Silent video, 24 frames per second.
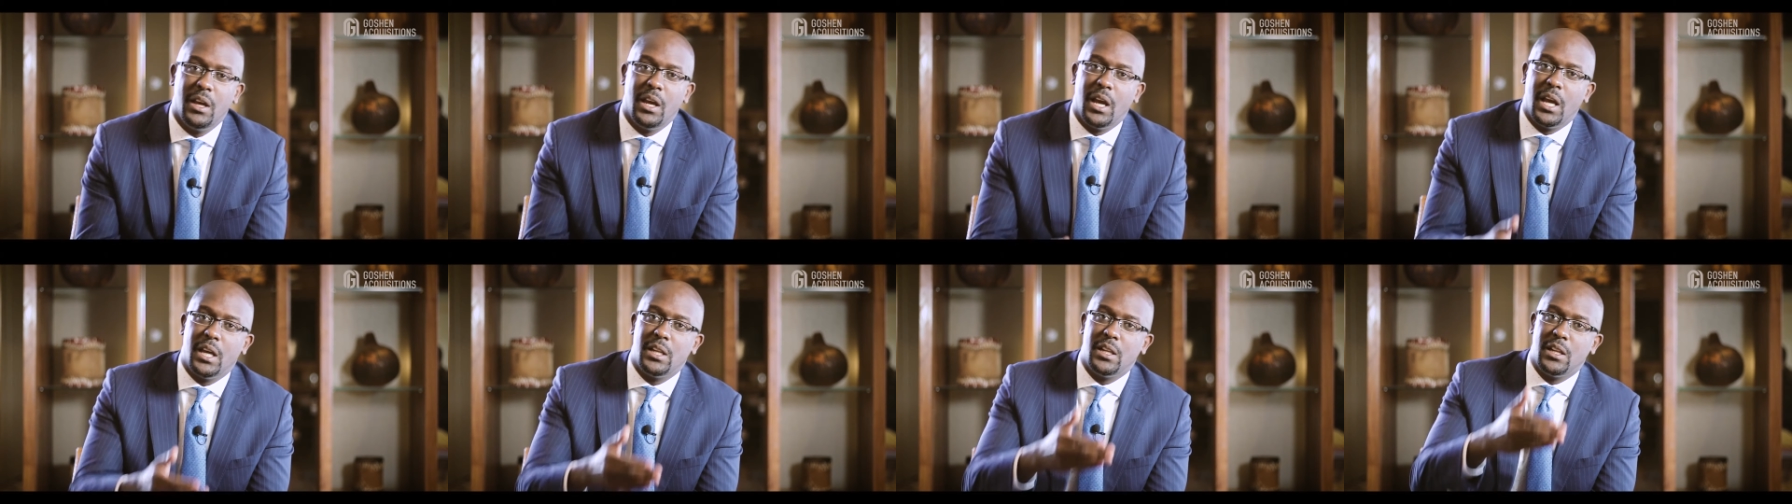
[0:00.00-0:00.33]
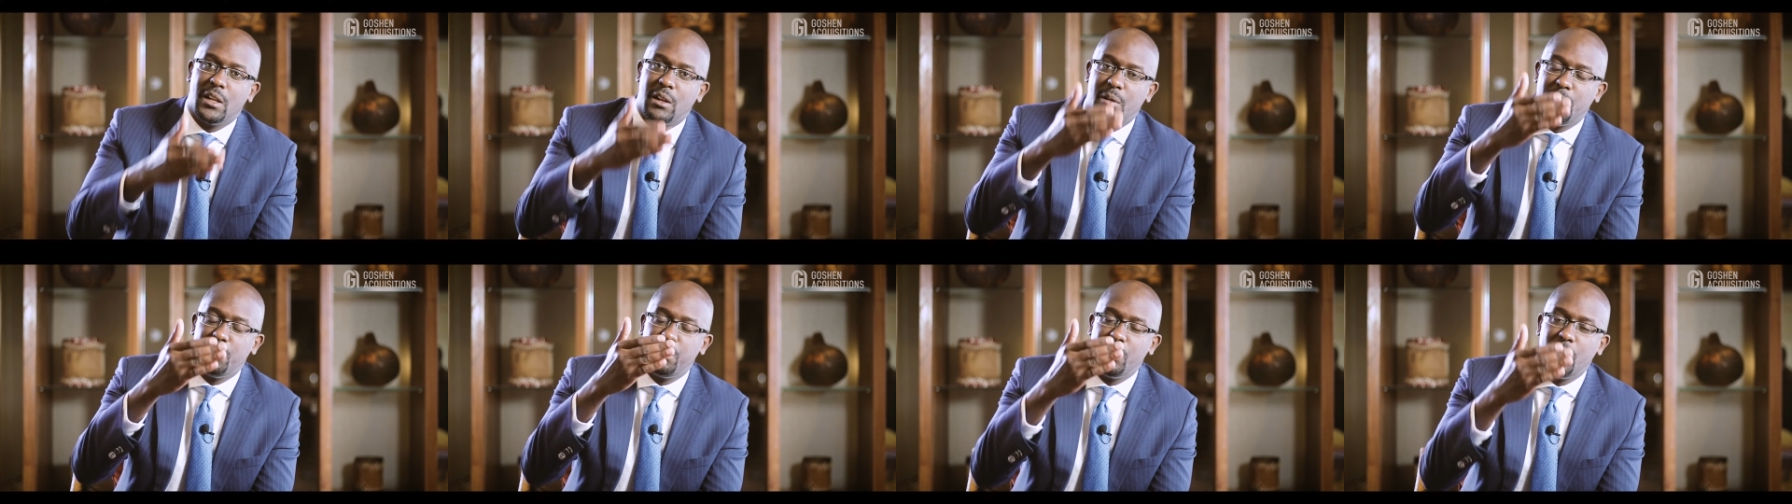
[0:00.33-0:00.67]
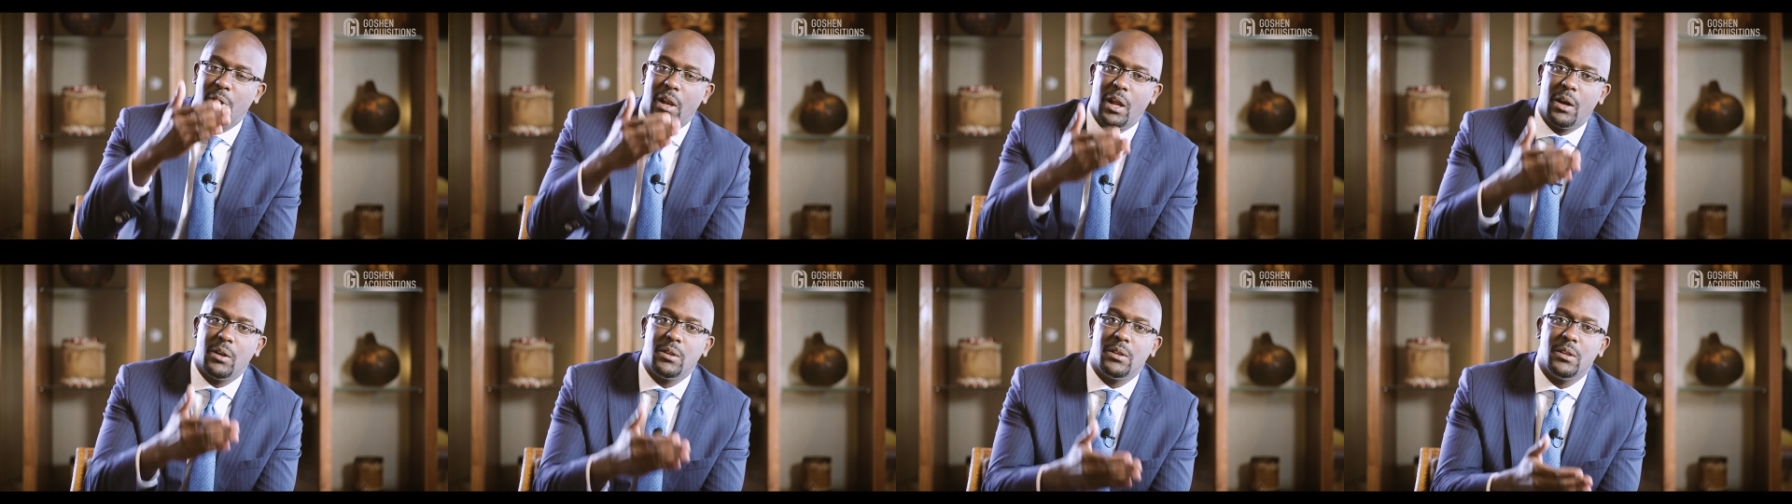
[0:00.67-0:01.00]
and it'll
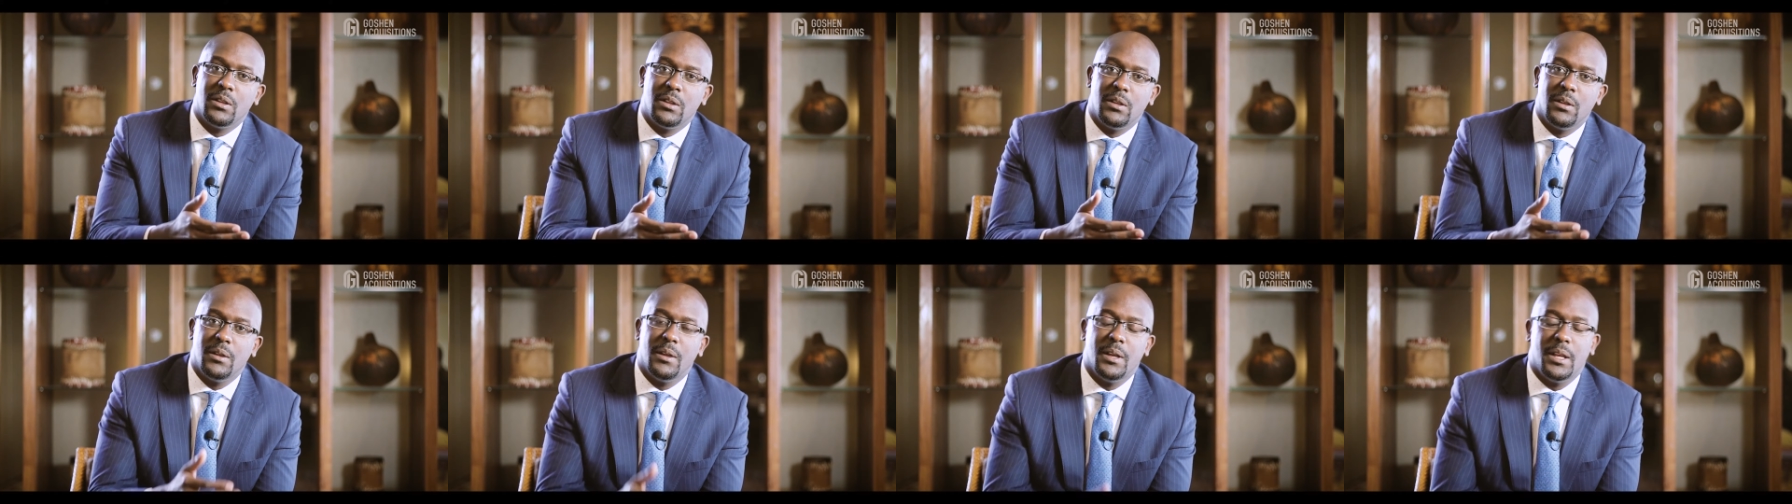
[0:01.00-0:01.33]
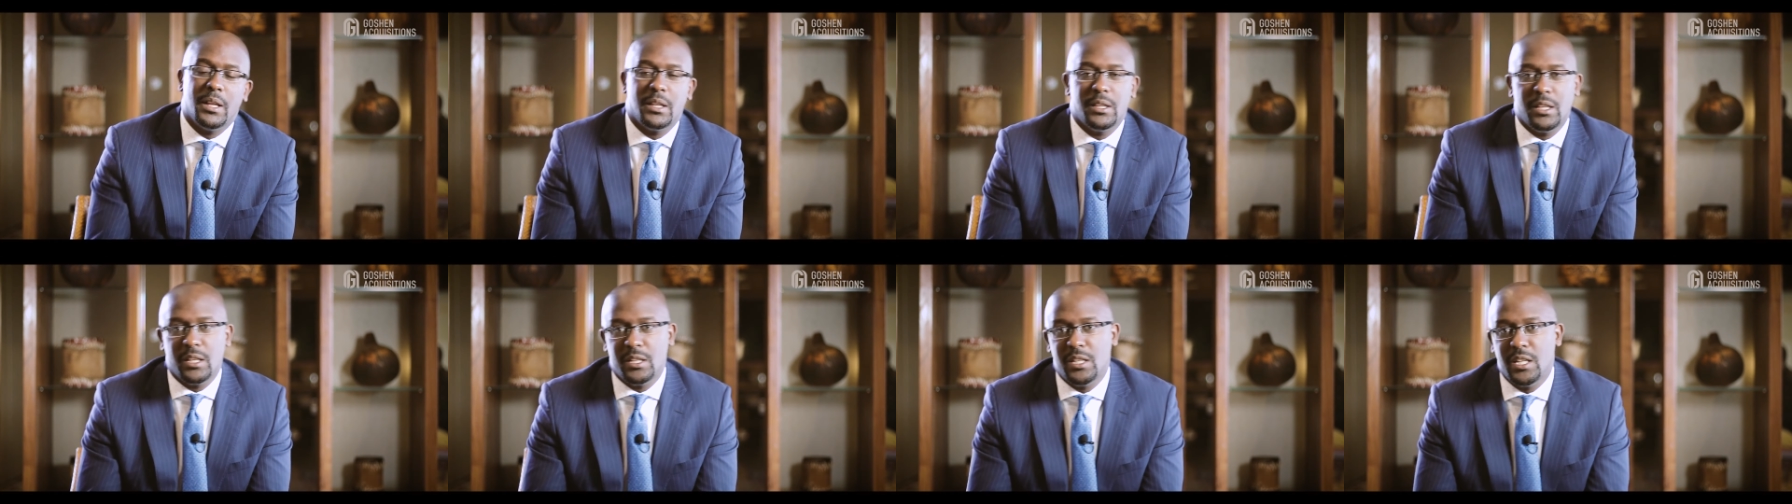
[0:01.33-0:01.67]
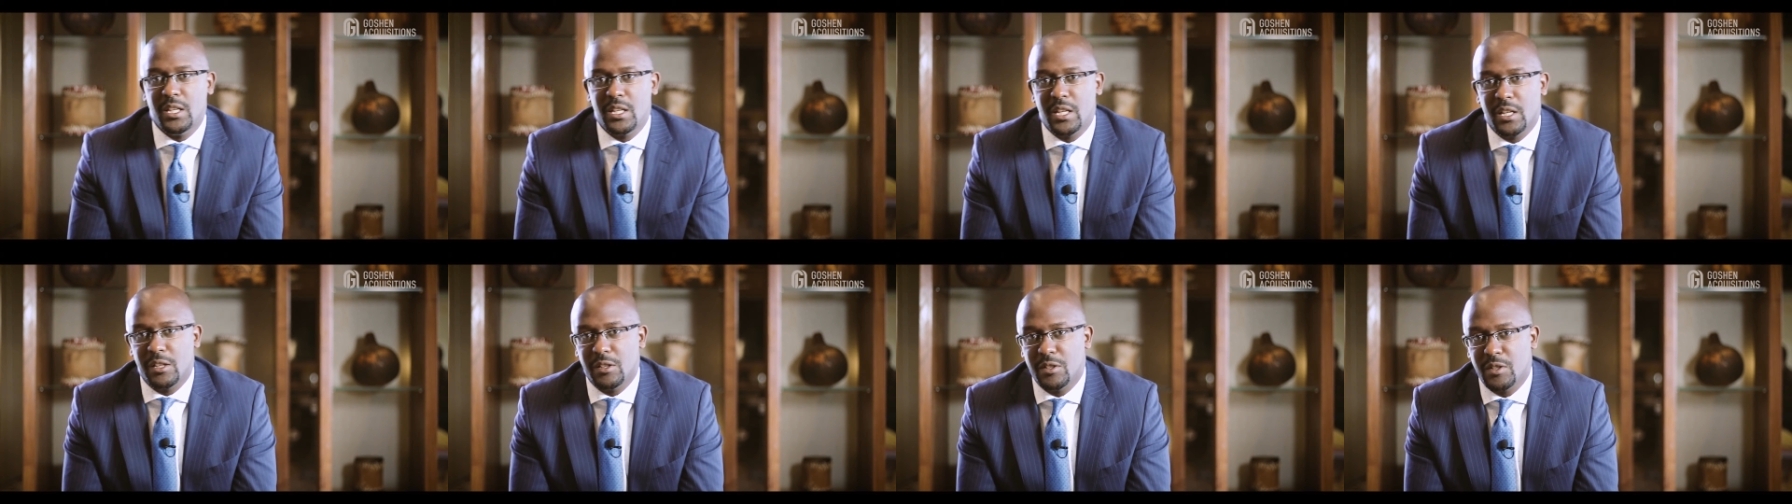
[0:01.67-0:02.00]
pull out the
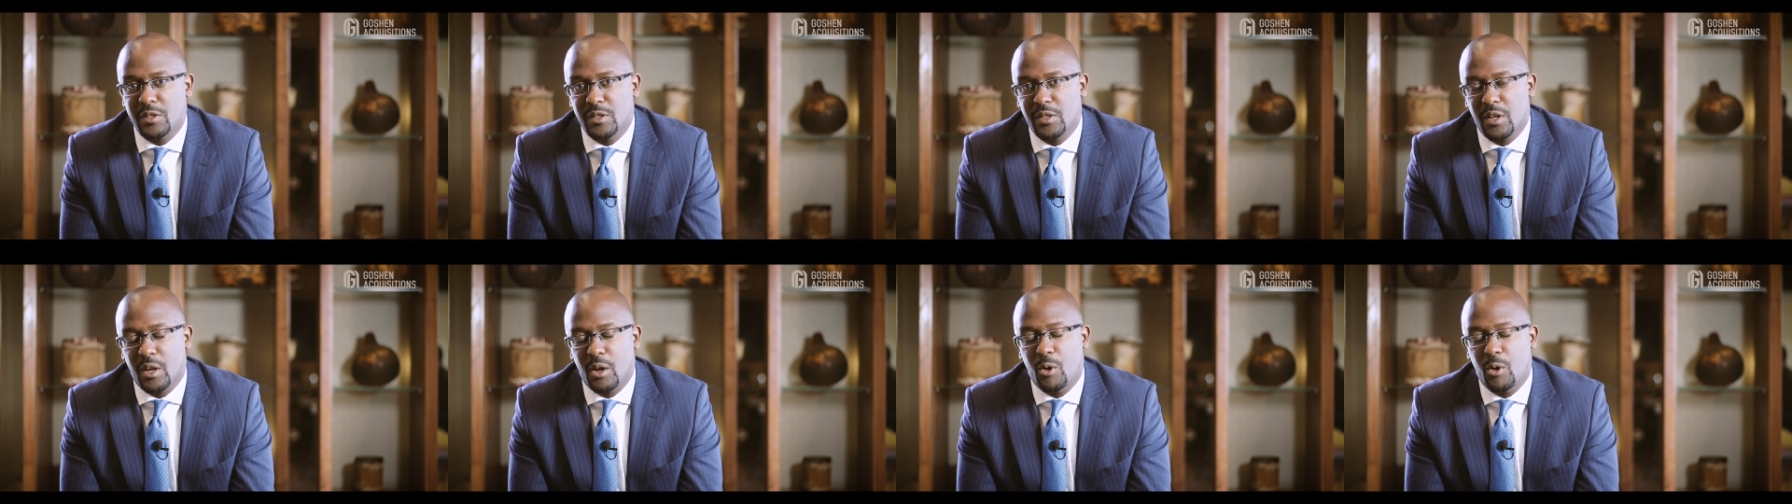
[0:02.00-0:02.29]
details.